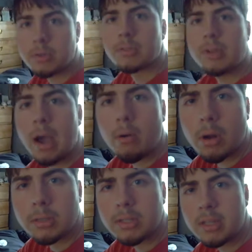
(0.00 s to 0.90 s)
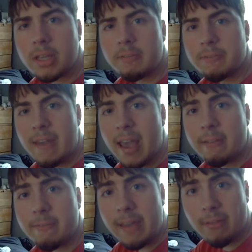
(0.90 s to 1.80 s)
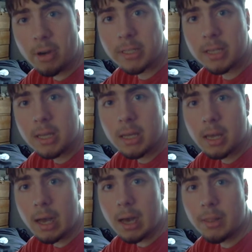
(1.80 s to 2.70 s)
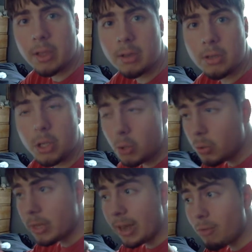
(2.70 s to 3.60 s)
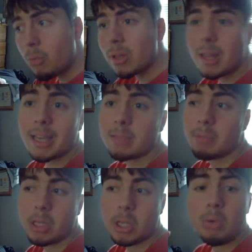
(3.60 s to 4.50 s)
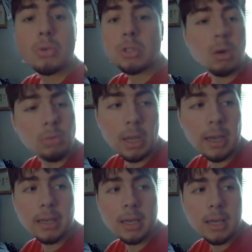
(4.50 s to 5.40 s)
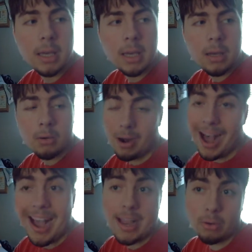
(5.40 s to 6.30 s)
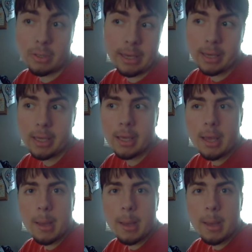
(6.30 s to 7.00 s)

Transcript: So now we're on to the fan favorite that everyone likes, but you don't like, or I don't like.